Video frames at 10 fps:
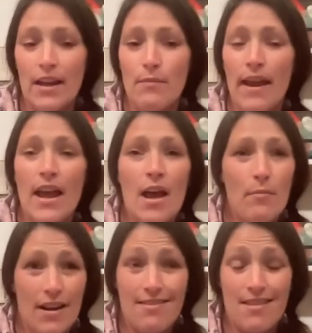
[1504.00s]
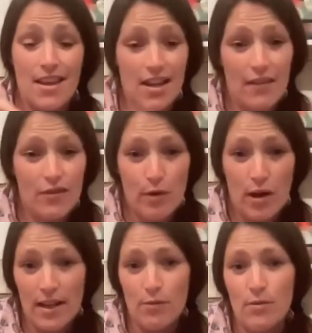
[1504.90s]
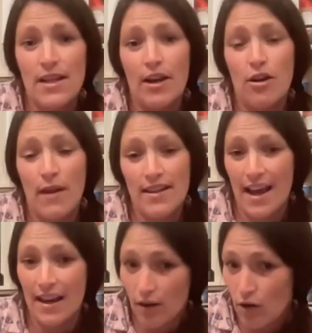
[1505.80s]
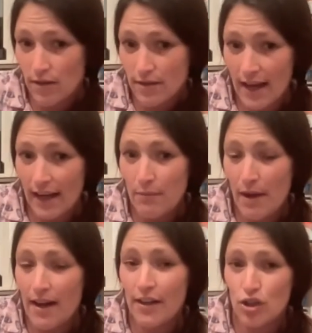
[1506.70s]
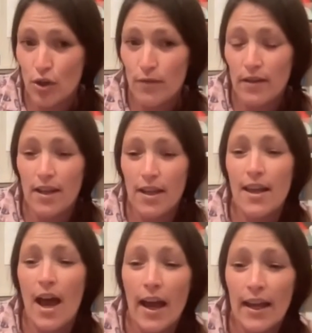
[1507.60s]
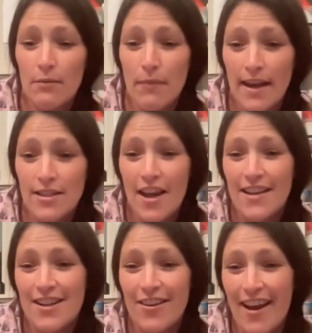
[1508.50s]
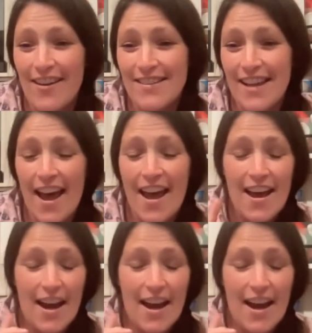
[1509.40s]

onion mate, but I think you'd have to buy another potato mate to unlock the onion mate. I don't think you can get the onion mate. Sorry, Oscar.